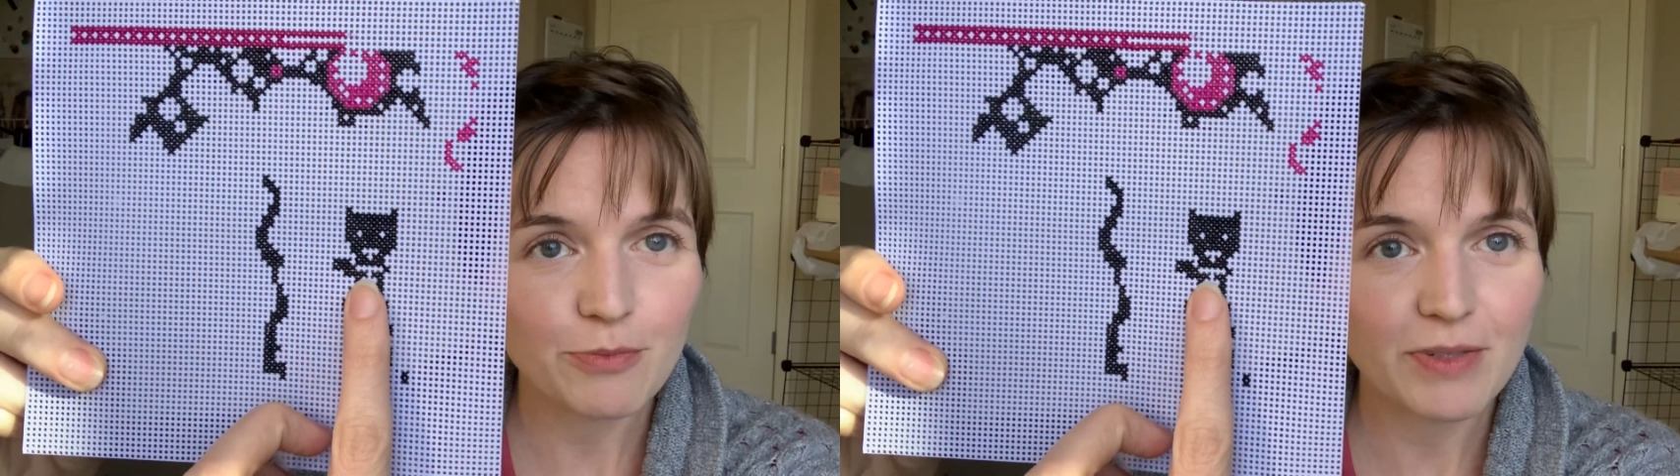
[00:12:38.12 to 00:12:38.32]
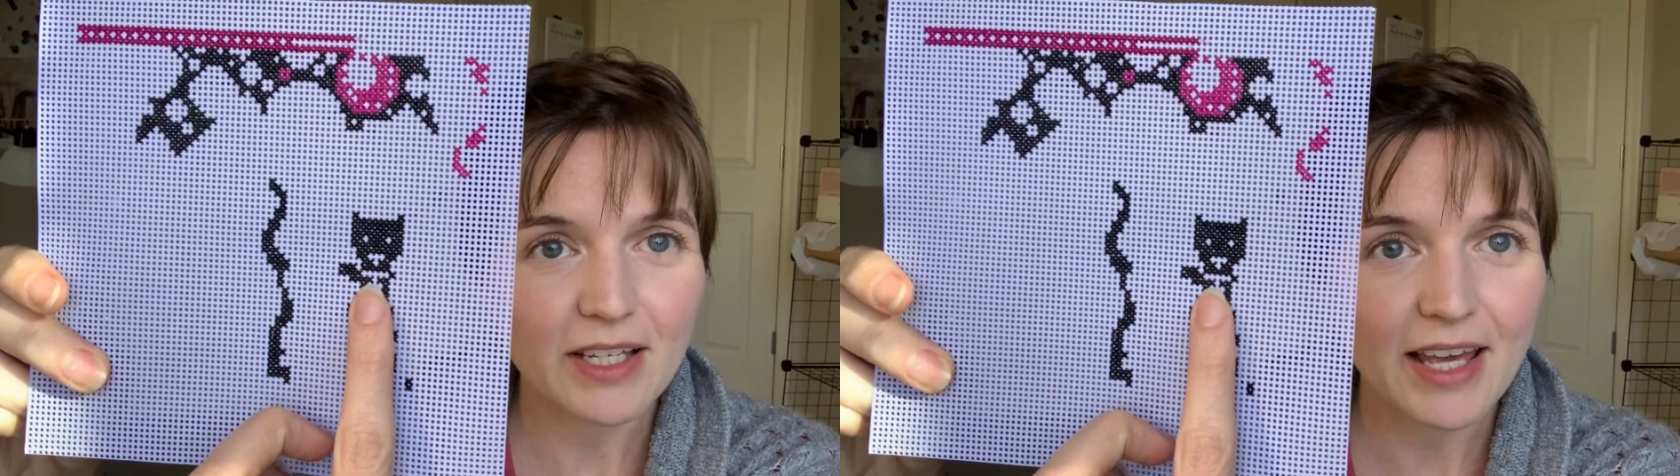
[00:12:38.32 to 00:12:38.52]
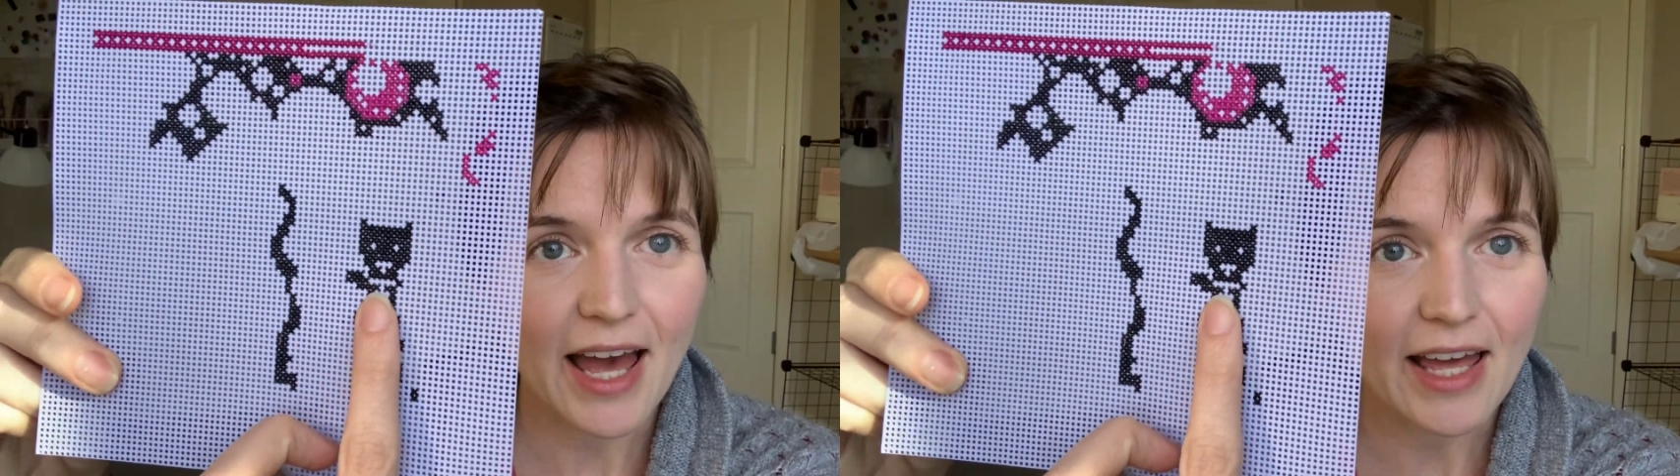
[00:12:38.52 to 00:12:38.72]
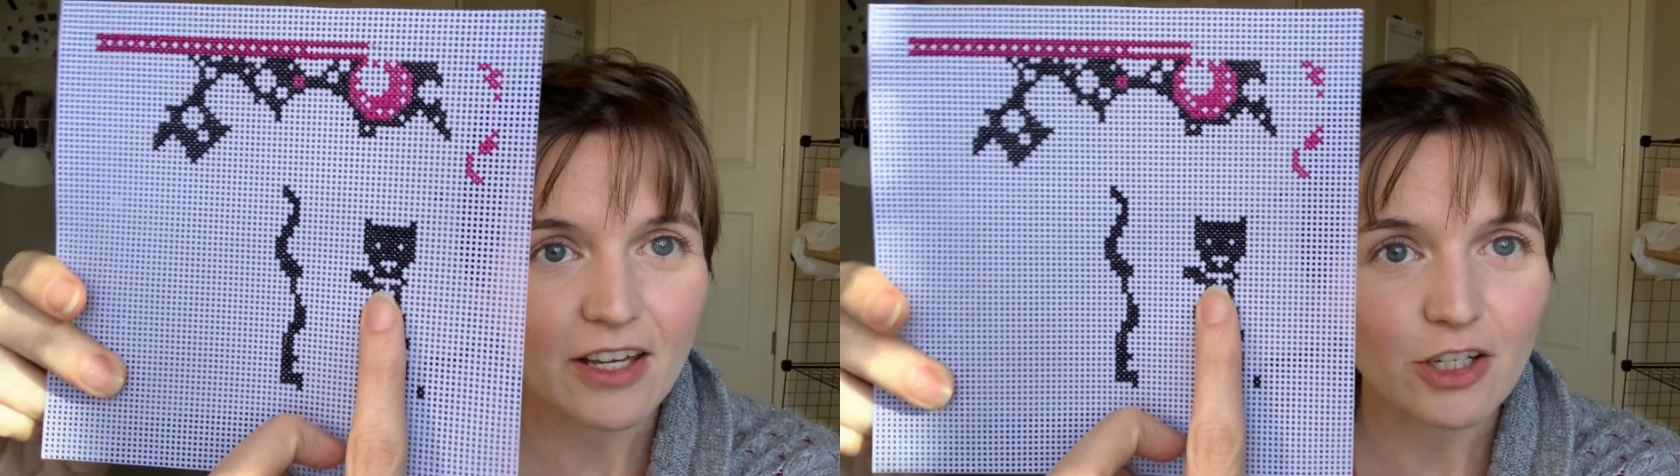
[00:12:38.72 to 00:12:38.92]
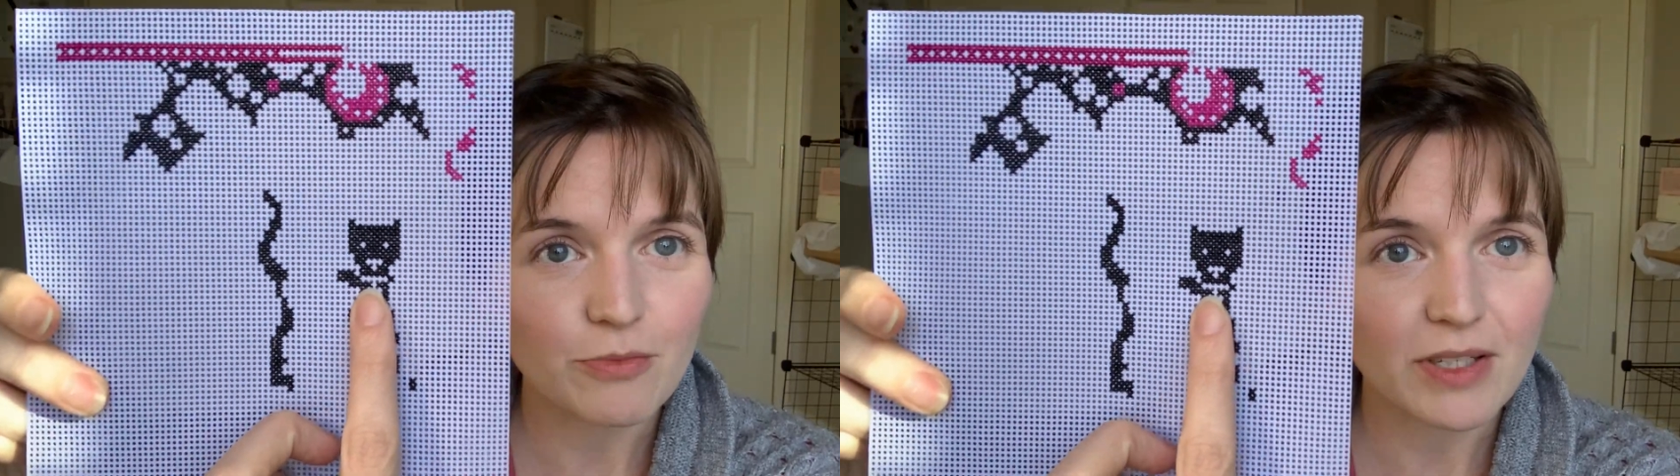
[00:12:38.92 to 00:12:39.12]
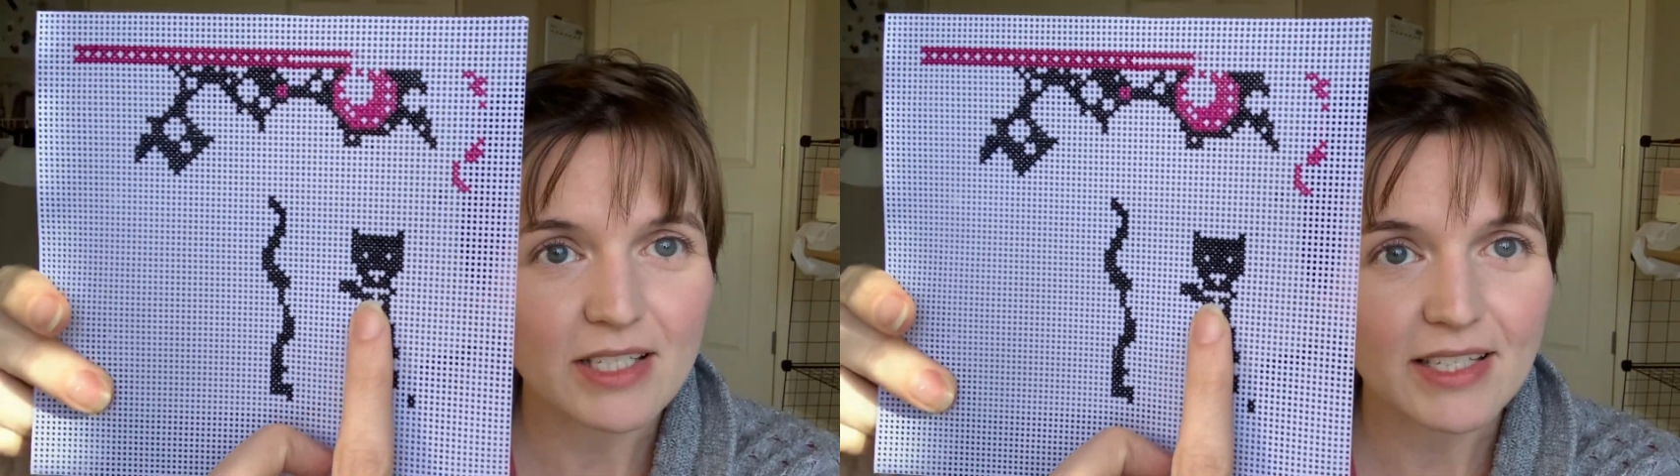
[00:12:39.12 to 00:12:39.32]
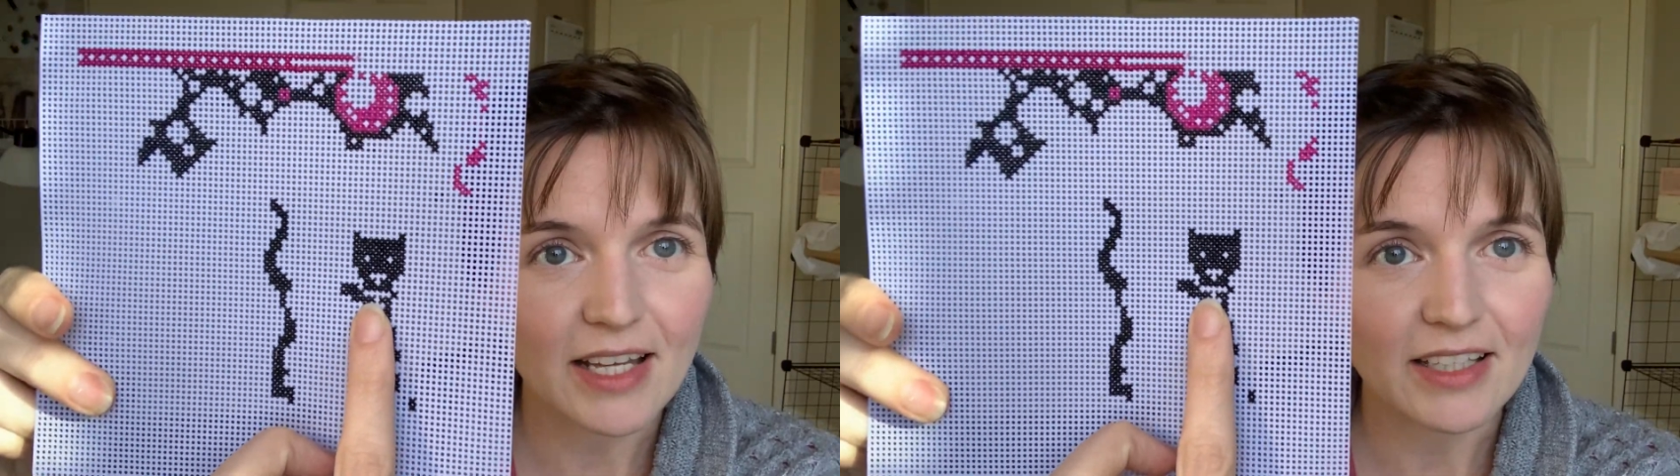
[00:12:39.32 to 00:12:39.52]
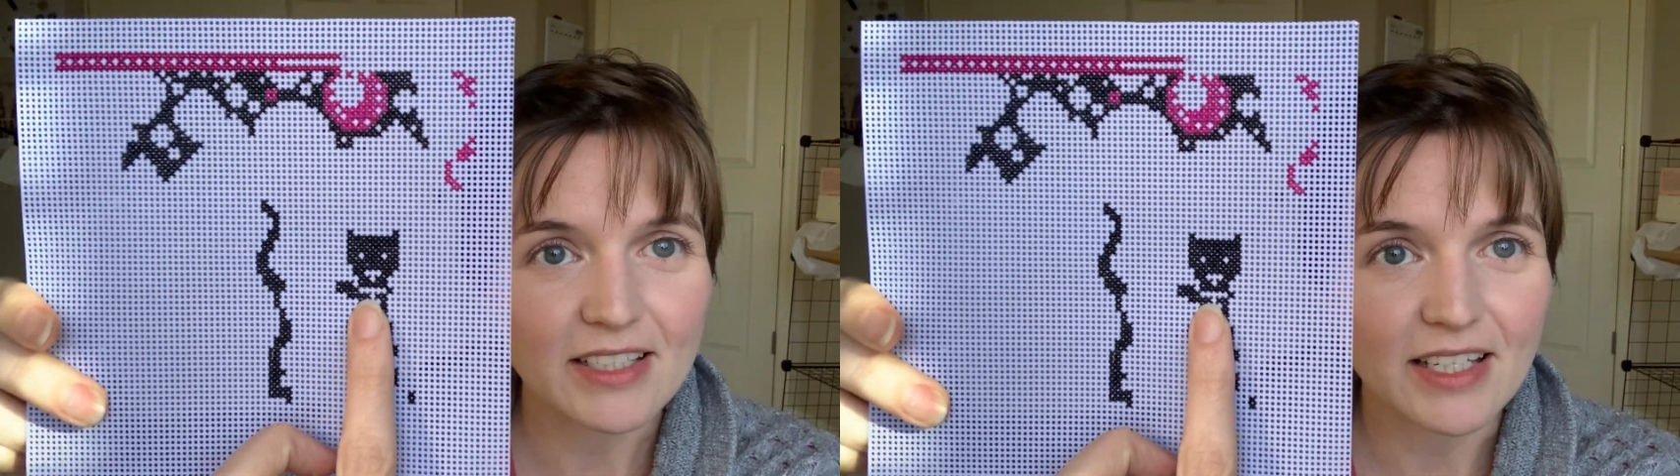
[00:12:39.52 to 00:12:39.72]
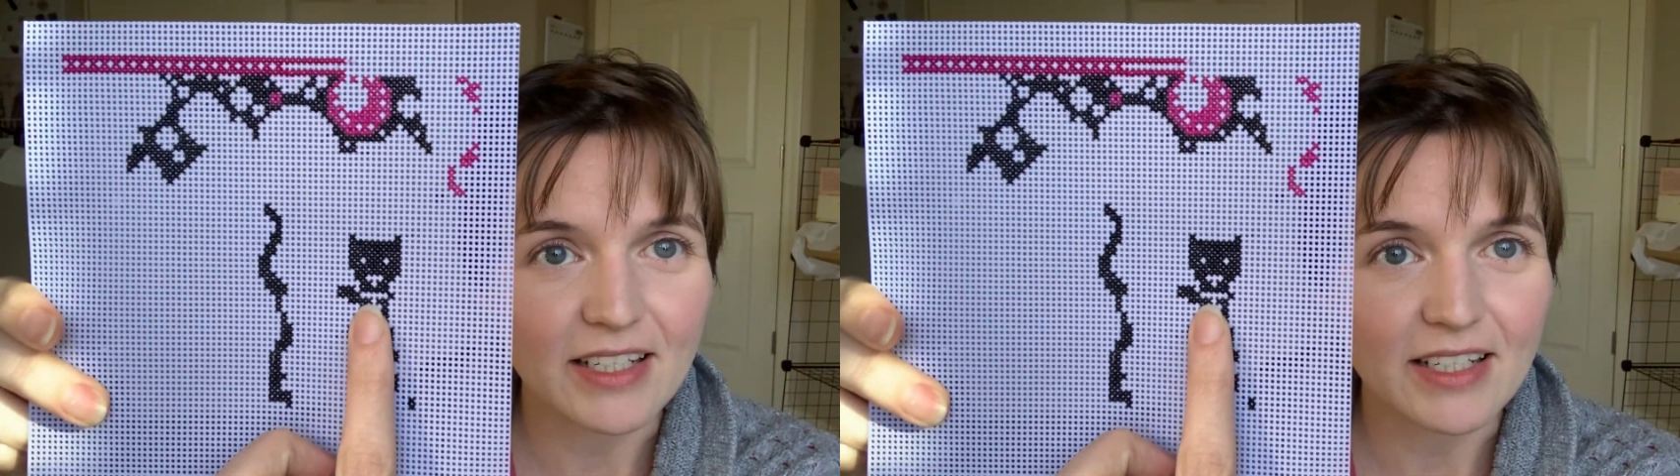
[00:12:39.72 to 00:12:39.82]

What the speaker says: be a cat, it could be a skeleton.